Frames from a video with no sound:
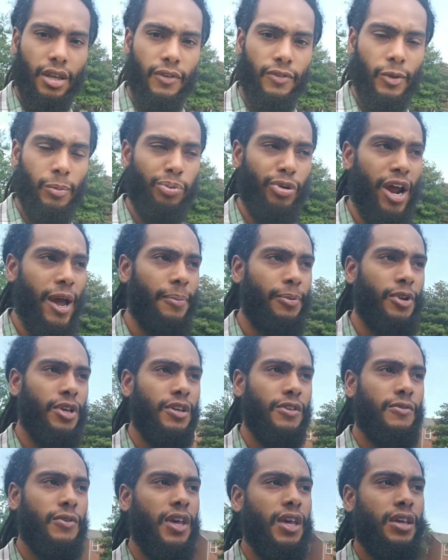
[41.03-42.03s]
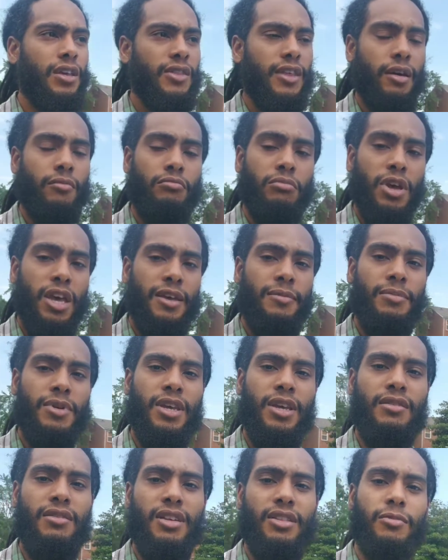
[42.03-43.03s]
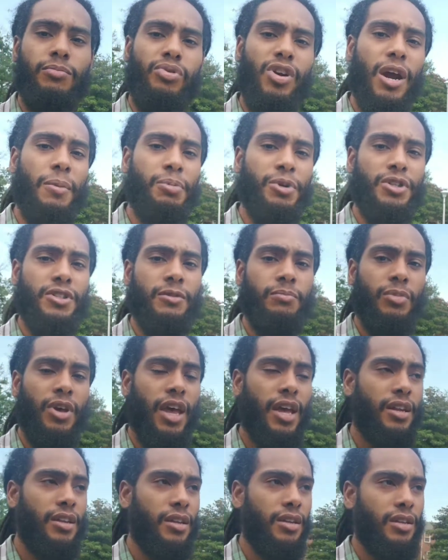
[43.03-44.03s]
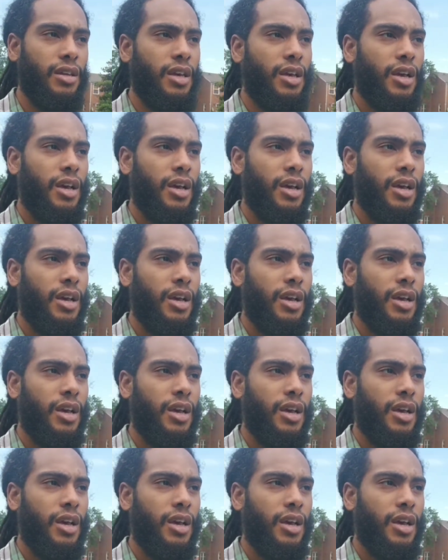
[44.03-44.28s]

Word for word: The property is vacant. That may mean that the property is abandoned.